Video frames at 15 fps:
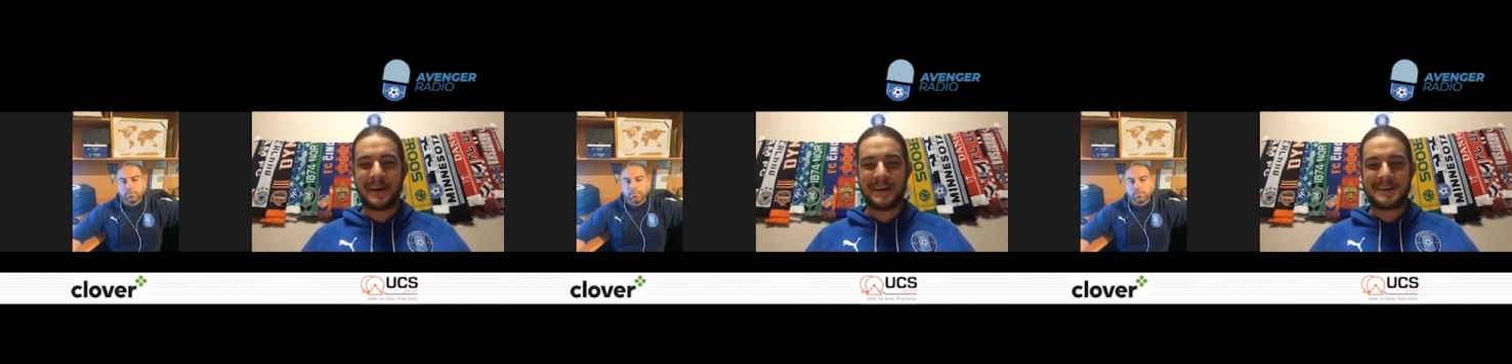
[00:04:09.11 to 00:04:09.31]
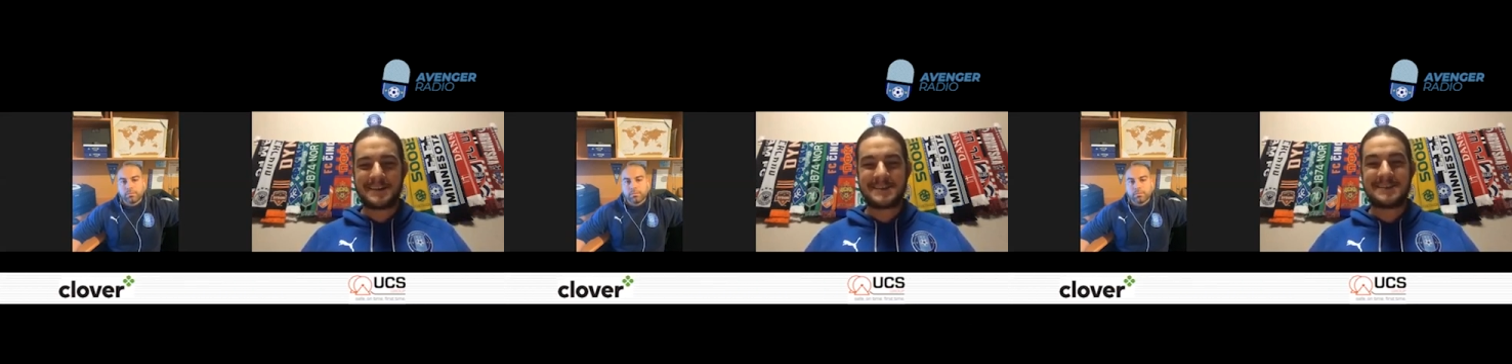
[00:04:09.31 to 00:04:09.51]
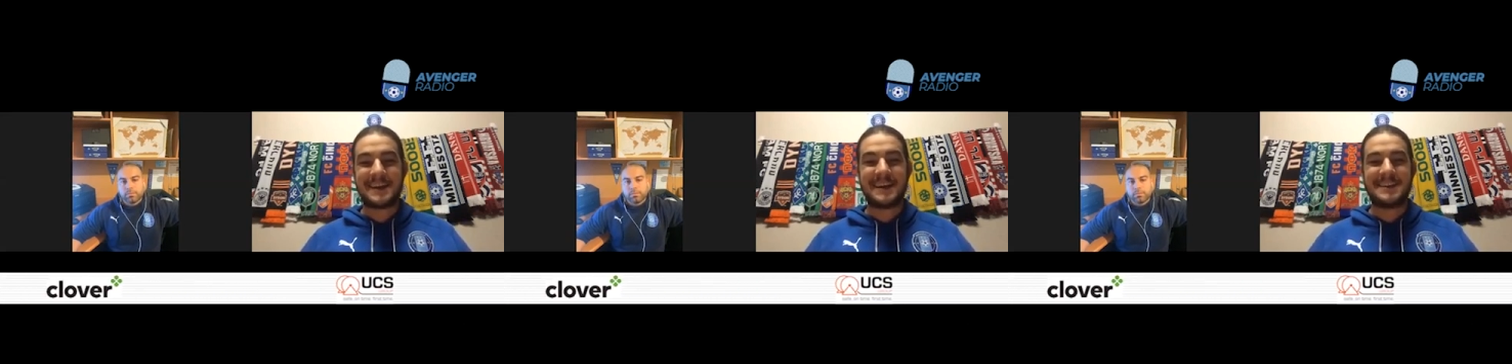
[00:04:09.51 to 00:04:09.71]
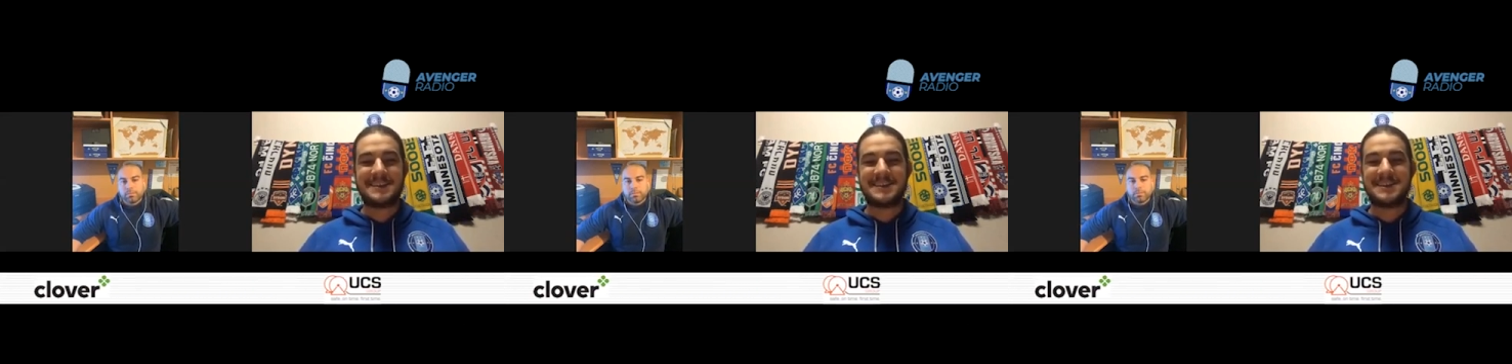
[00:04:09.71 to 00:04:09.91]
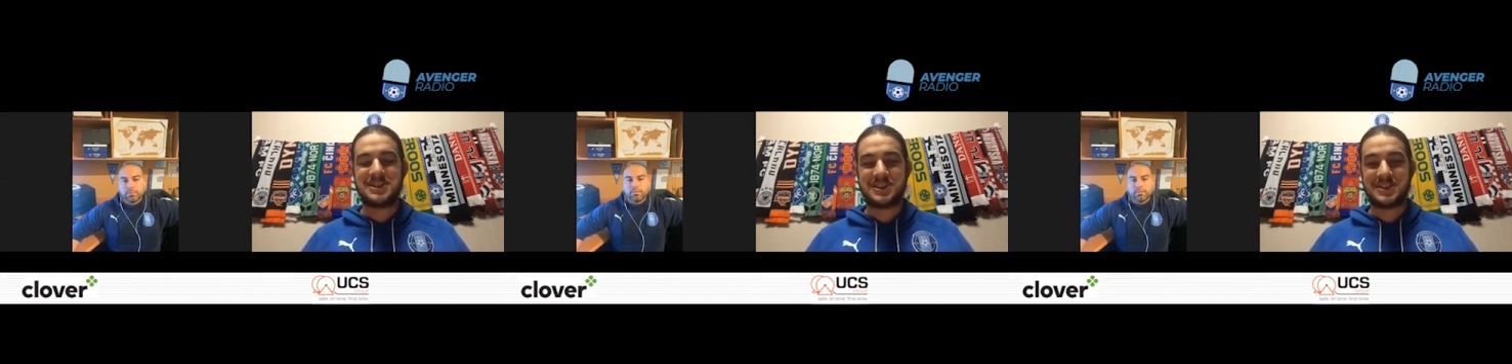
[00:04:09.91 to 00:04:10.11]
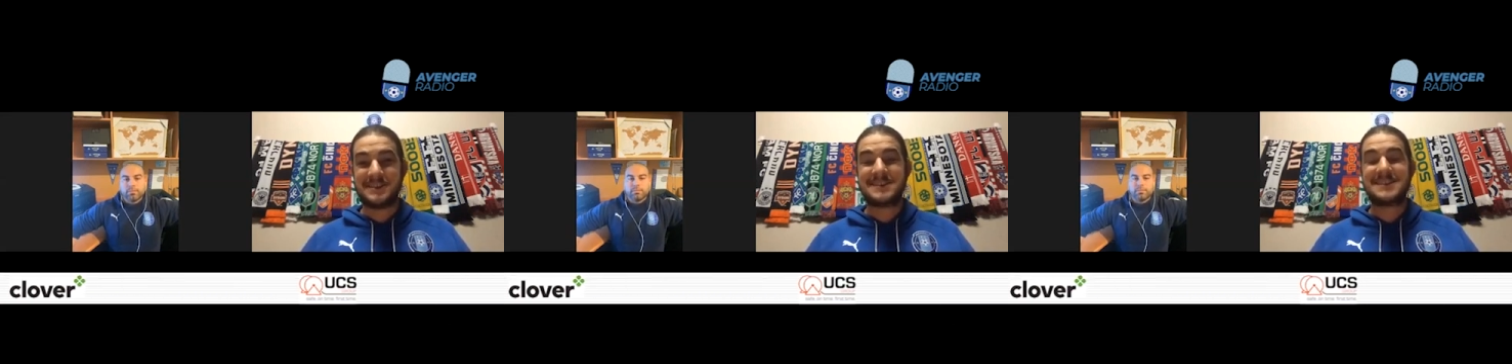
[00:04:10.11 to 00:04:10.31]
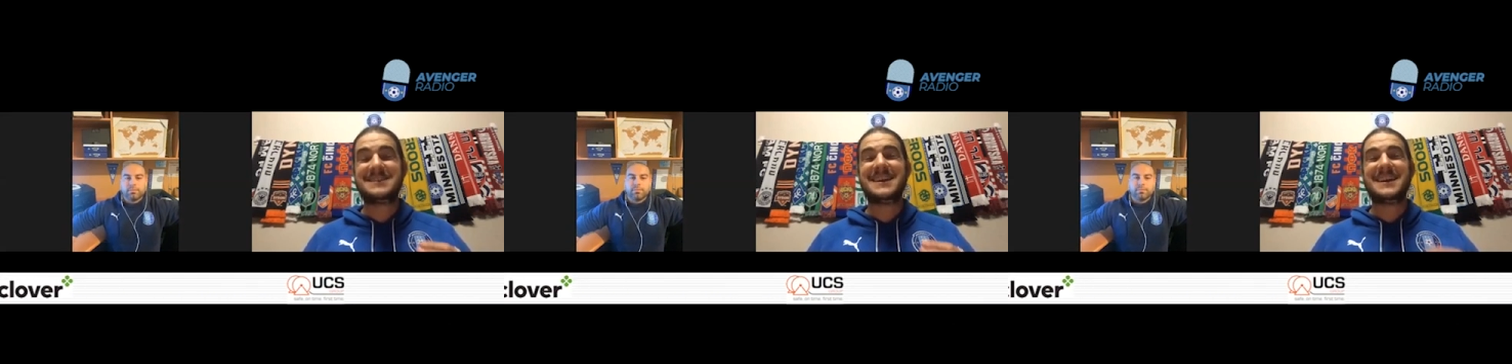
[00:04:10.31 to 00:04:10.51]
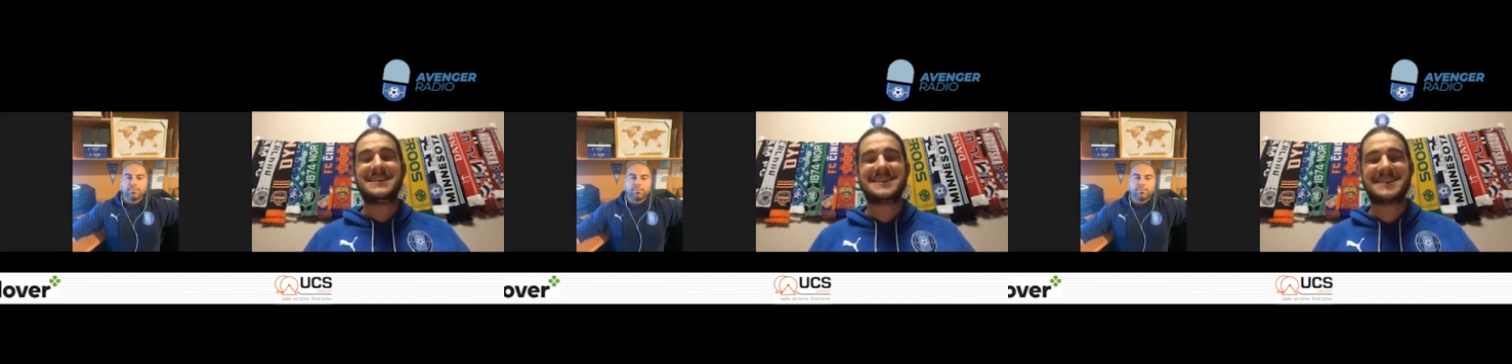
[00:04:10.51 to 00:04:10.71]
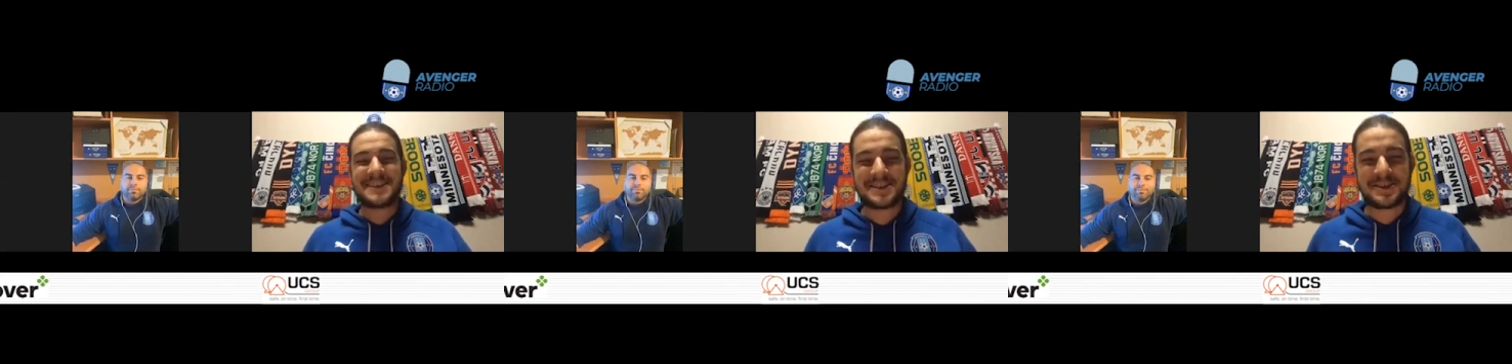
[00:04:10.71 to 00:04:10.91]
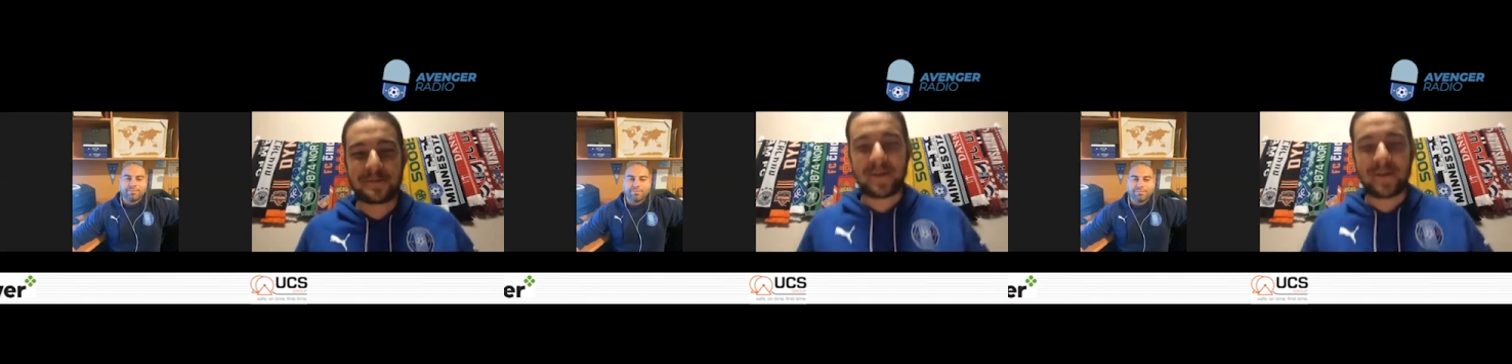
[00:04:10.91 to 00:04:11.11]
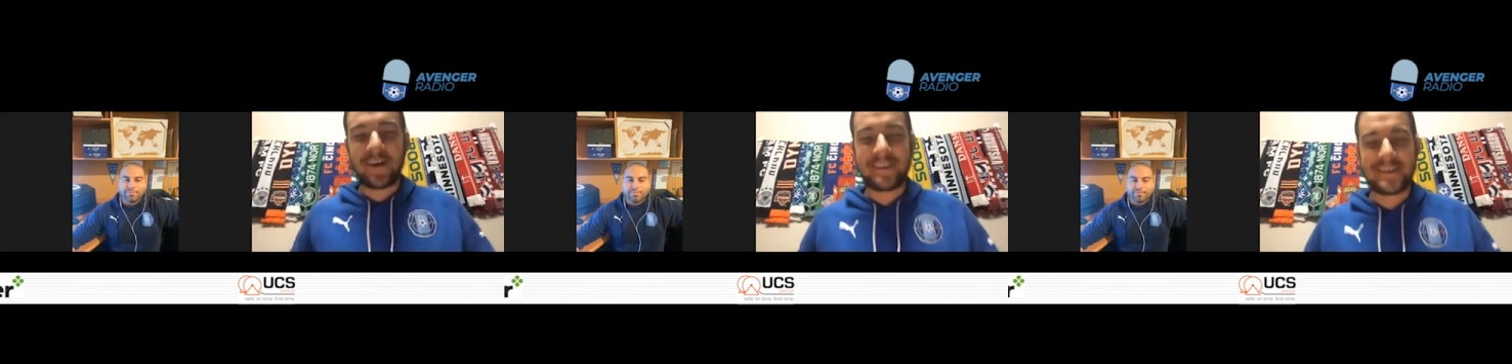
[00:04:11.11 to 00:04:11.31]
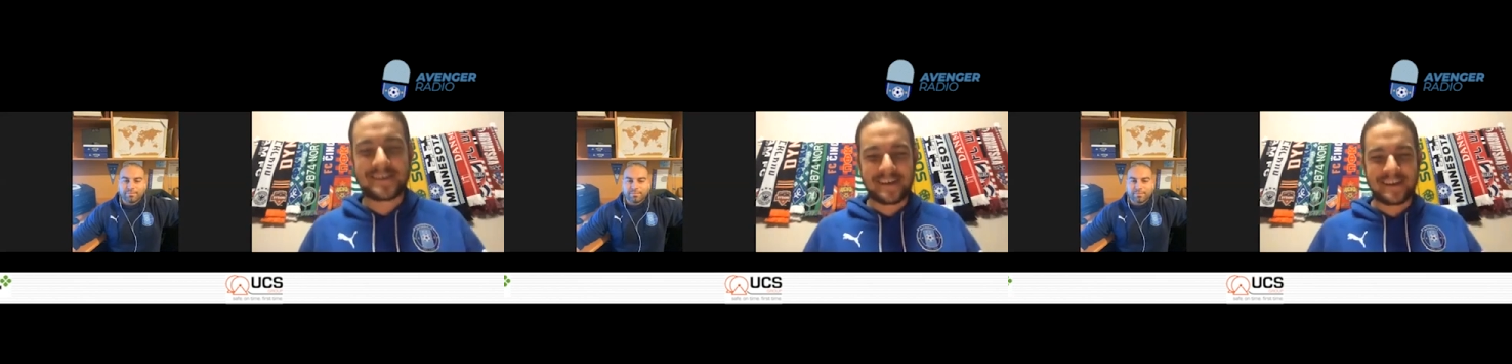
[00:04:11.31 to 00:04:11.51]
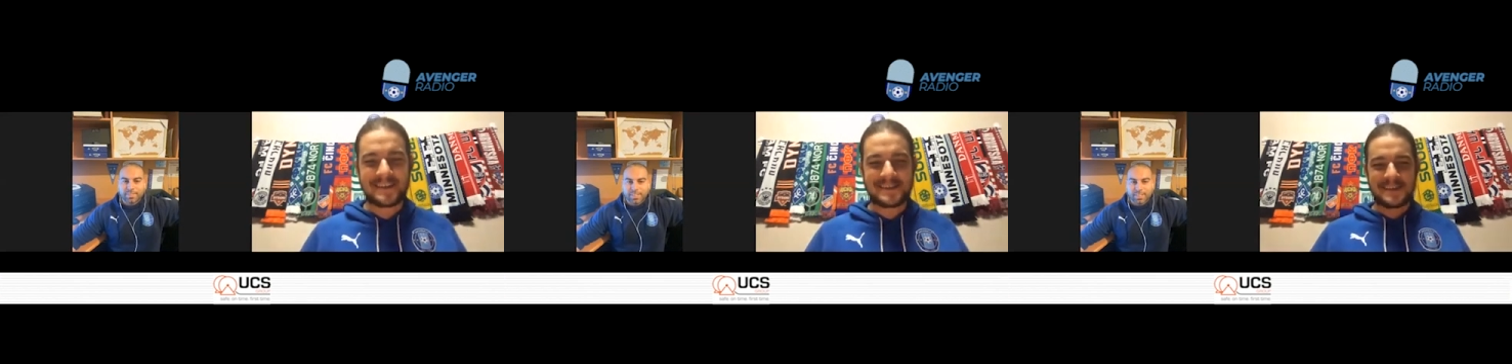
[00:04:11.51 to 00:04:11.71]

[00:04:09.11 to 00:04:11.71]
statistician behind the scenes.